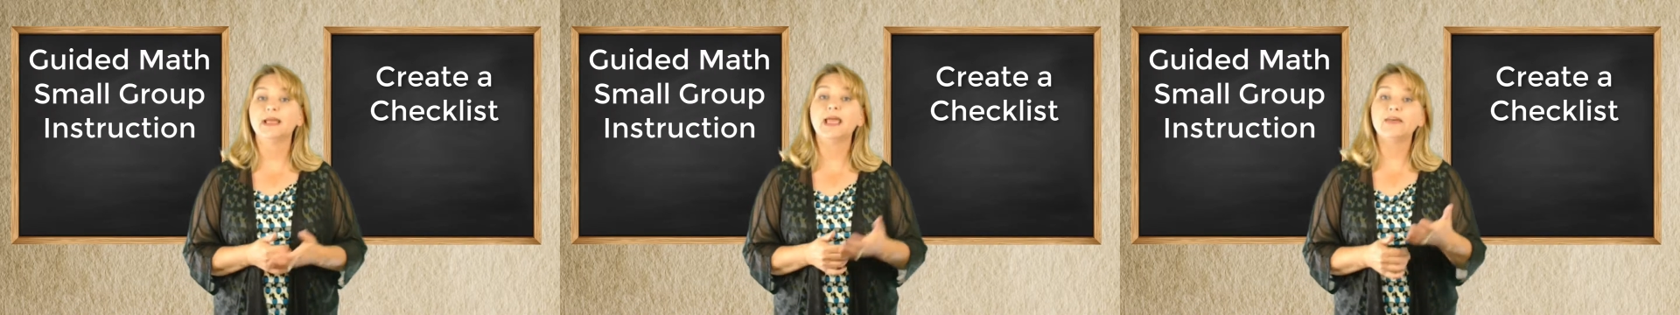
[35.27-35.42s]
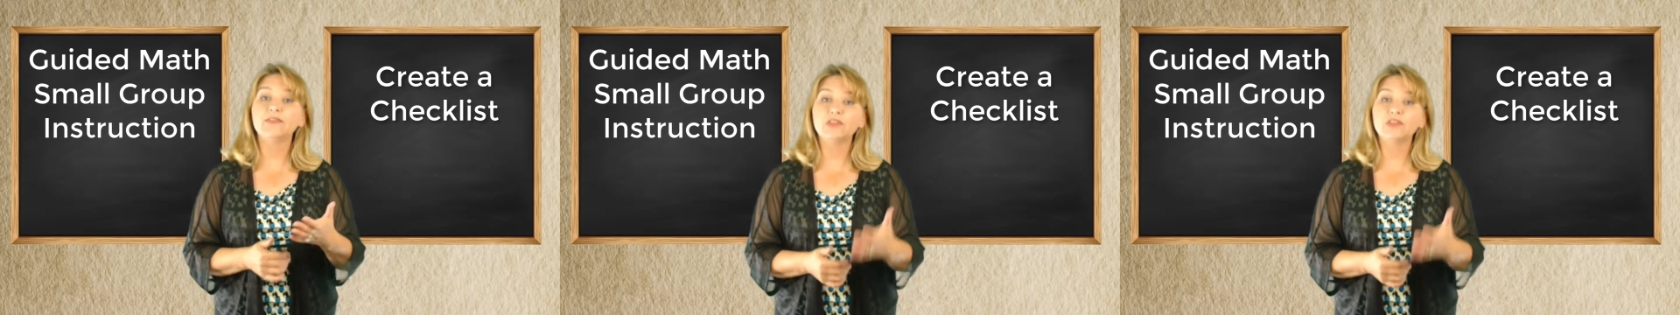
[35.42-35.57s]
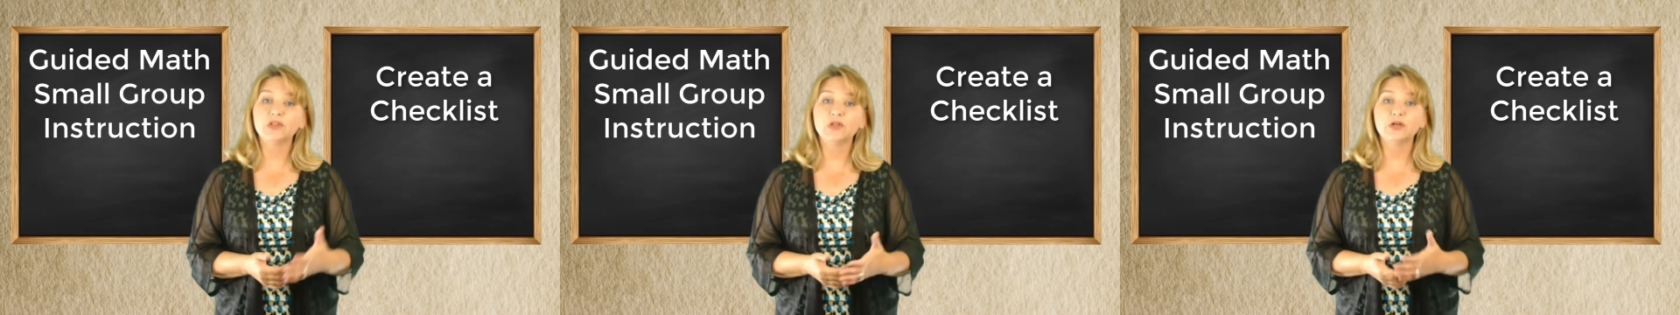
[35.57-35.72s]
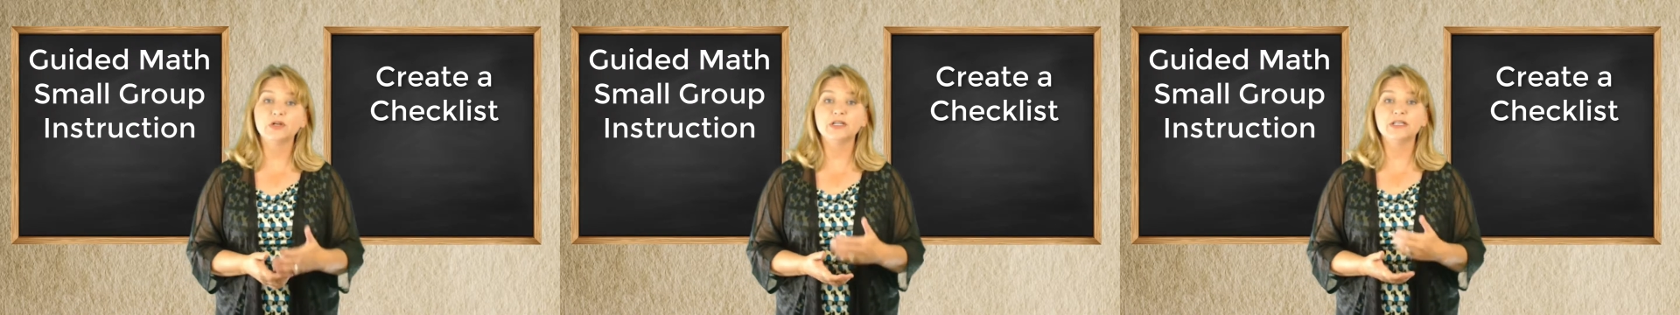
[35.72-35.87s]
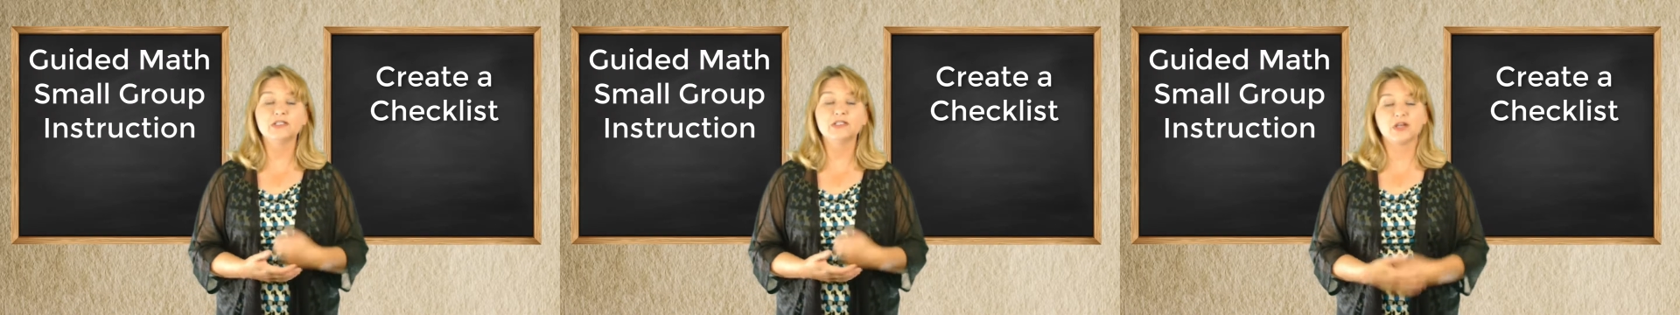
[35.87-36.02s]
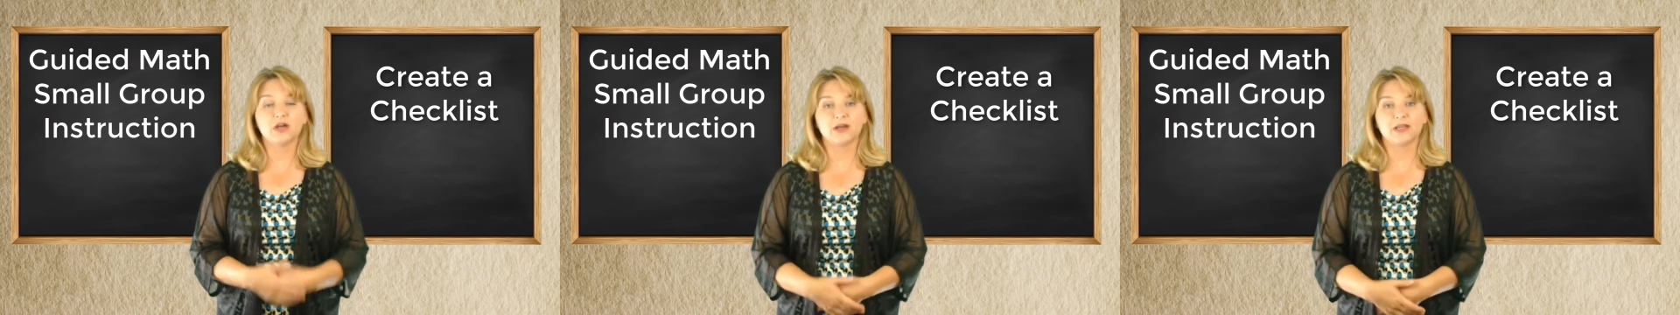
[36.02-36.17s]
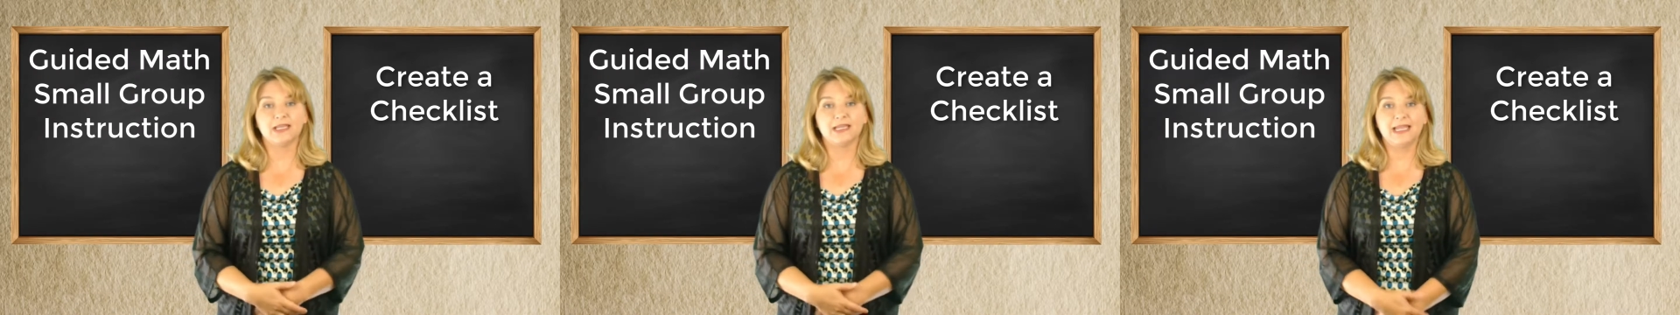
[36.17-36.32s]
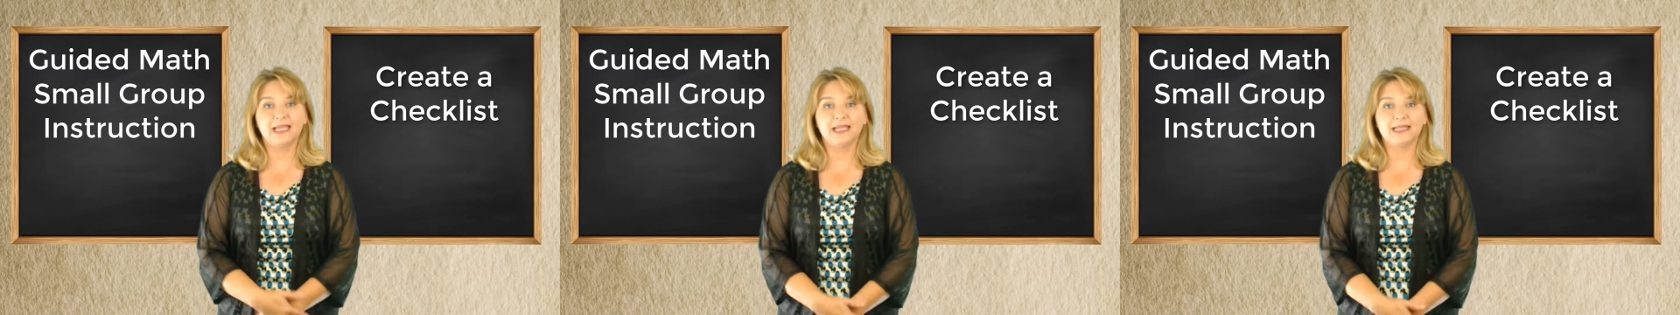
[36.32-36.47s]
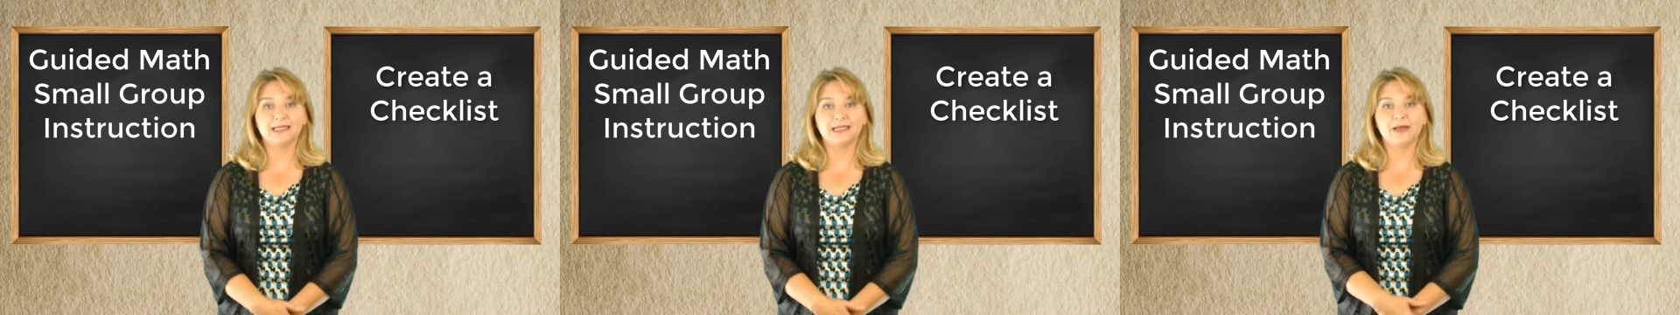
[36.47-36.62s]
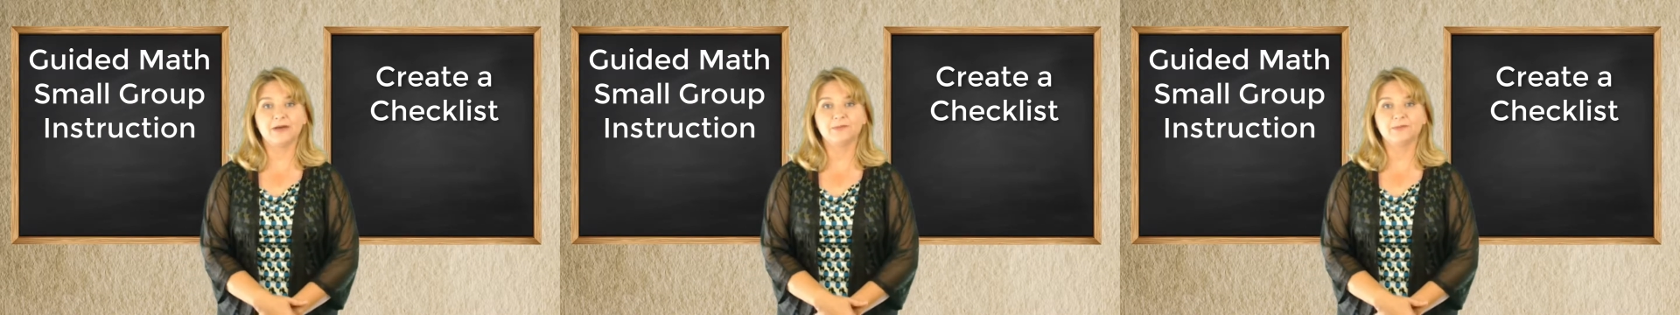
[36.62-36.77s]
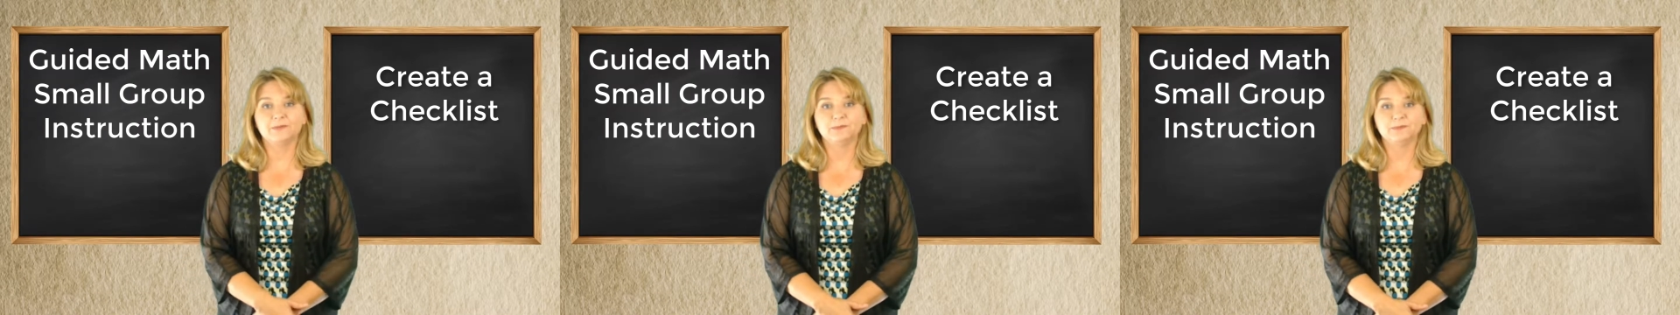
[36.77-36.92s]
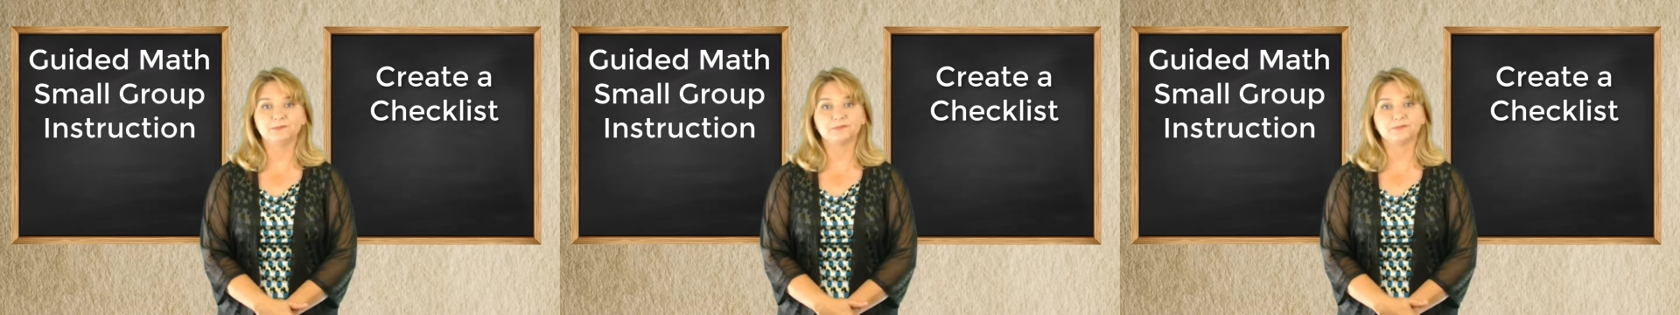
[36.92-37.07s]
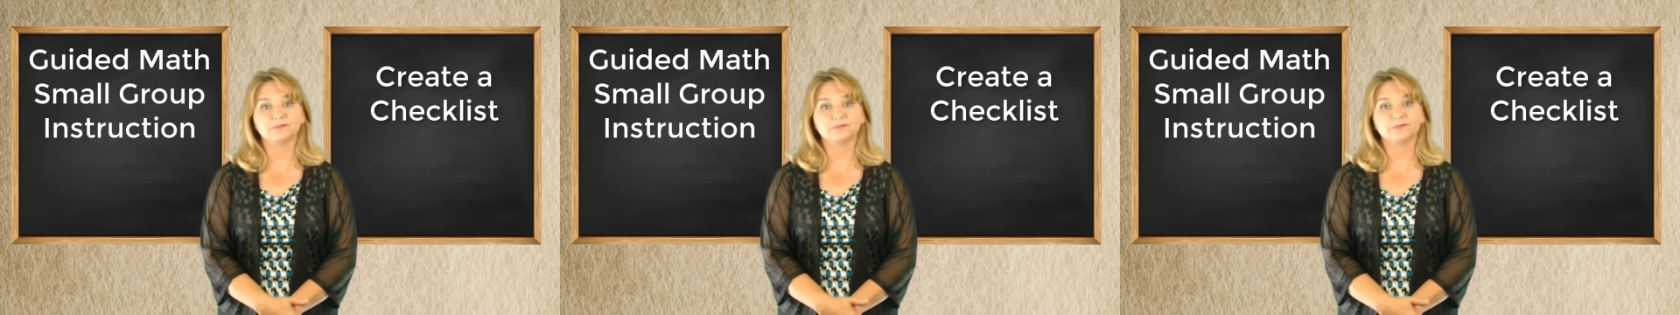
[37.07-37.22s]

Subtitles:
and the Learning Target handout.